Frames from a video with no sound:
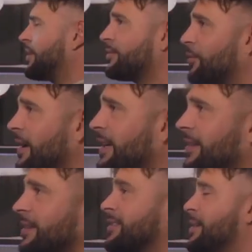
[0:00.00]
try and
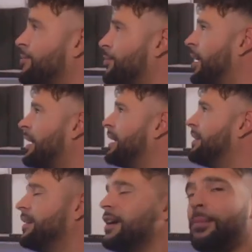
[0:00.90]
get the synth working,
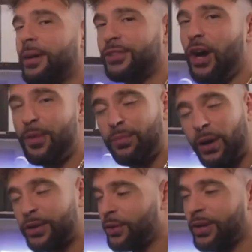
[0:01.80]
and by the time you
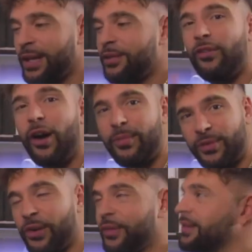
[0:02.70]
plugged it all in, the vibe's
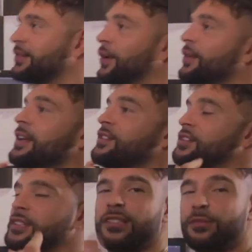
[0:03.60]
gone. So
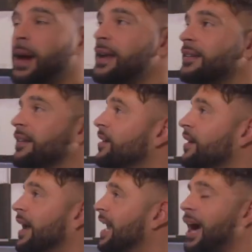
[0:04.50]
just spend
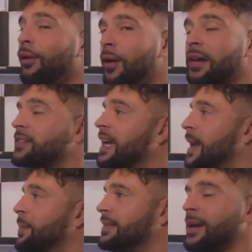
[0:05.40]
an hour setting
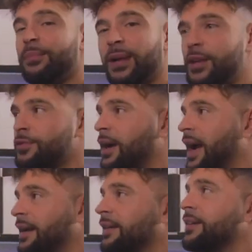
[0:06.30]
up a template
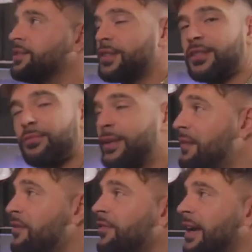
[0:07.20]
track just with
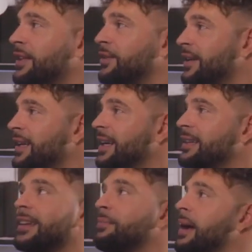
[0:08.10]
everything in you
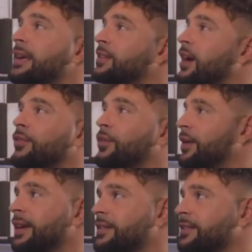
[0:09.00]
need, and it makes life a
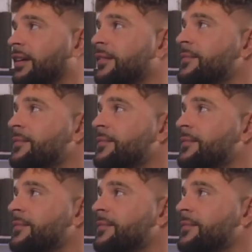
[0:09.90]
lot easier.